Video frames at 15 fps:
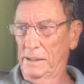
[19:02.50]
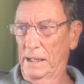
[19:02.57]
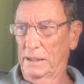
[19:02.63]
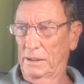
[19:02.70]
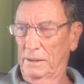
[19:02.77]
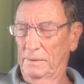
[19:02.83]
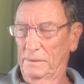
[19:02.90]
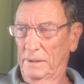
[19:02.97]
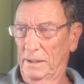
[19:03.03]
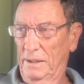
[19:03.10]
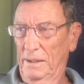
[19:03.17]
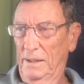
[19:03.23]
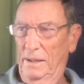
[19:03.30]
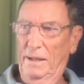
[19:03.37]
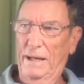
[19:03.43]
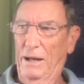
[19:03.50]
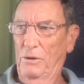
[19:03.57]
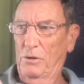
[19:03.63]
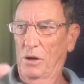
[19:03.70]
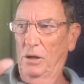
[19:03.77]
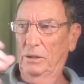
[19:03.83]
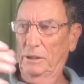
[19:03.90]
had an
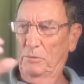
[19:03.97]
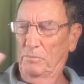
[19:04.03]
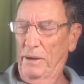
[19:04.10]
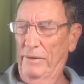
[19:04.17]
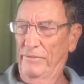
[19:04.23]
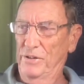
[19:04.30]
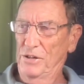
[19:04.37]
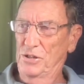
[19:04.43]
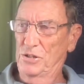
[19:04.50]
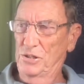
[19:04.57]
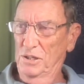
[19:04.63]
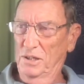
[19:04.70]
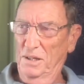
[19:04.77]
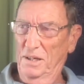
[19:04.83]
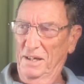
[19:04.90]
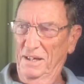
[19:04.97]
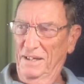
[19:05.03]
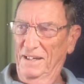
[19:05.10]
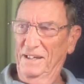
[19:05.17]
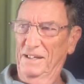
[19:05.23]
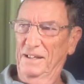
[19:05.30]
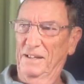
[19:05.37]
alcoholic beverage
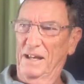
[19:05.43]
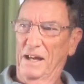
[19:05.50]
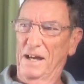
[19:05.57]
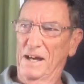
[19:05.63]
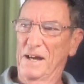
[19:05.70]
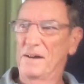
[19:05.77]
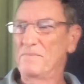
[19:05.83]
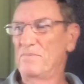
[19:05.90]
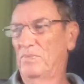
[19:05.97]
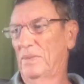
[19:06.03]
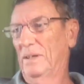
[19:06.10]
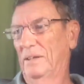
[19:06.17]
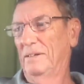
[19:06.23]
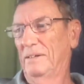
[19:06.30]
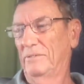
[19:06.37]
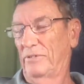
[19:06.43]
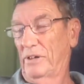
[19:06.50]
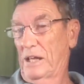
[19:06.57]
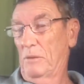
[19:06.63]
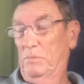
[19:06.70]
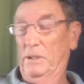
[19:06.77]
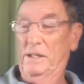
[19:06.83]
for a
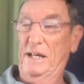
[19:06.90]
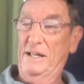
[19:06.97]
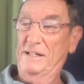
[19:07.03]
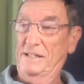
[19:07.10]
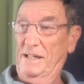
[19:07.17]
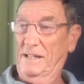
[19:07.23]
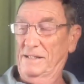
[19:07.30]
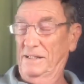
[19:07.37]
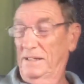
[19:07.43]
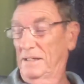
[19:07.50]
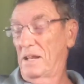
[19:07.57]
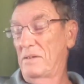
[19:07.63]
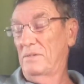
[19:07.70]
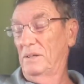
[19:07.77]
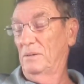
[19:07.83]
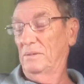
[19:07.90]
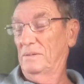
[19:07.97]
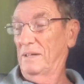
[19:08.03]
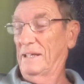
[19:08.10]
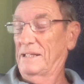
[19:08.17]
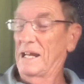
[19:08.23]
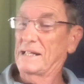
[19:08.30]
couple of days, actually, I don't think,
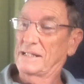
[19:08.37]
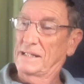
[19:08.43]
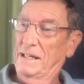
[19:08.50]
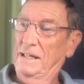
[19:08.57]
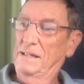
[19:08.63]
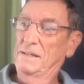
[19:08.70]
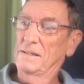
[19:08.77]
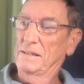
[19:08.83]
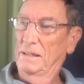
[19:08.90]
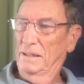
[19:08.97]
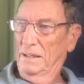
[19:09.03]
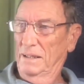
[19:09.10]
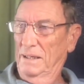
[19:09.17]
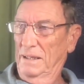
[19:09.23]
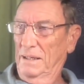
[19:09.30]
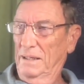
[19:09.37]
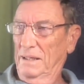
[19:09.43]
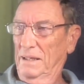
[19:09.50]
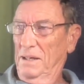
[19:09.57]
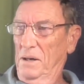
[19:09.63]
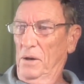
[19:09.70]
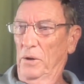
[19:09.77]
at that stage.
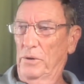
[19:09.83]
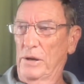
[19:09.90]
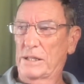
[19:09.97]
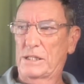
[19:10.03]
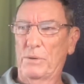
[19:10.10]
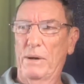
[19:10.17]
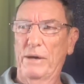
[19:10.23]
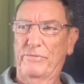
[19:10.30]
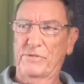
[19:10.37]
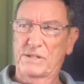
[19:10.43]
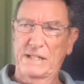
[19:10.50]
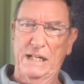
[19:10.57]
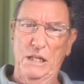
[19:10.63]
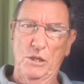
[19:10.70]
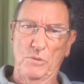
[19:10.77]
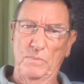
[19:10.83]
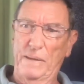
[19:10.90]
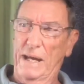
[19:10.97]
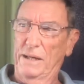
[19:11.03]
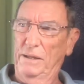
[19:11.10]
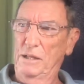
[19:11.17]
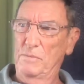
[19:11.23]
All right, so after sending him
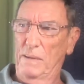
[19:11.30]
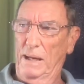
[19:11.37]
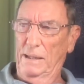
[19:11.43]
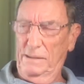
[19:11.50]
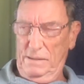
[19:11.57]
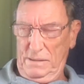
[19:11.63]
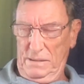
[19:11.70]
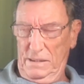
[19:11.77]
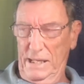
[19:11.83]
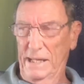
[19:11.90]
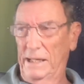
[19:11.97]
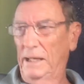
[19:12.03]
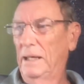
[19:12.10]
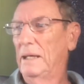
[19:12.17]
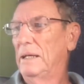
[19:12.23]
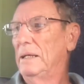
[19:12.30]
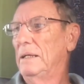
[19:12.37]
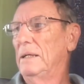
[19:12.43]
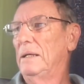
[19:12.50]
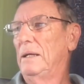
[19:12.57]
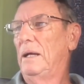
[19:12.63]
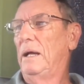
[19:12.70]
that email, Danny,
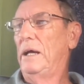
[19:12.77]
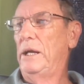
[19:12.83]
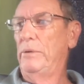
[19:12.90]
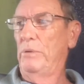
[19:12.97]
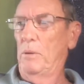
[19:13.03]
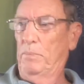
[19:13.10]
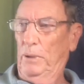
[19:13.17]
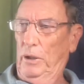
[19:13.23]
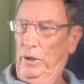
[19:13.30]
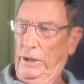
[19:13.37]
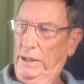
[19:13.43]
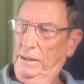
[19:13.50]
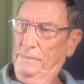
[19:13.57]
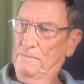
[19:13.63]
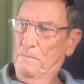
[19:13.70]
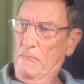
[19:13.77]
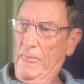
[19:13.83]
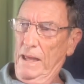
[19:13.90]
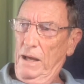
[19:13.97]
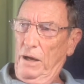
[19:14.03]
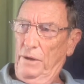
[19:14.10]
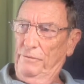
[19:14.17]
he replied
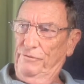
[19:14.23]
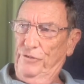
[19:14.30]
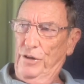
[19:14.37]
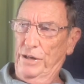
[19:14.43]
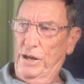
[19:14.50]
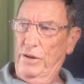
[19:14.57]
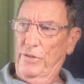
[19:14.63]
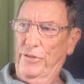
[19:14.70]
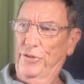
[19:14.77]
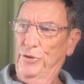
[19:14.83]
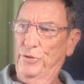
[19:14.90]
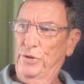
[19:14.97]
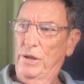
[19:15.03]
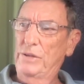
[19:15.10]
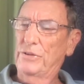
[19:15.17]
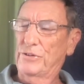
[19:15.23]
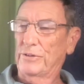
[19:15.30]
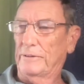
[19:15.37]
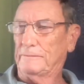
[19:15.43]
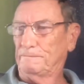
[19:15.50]
on Friday the 13th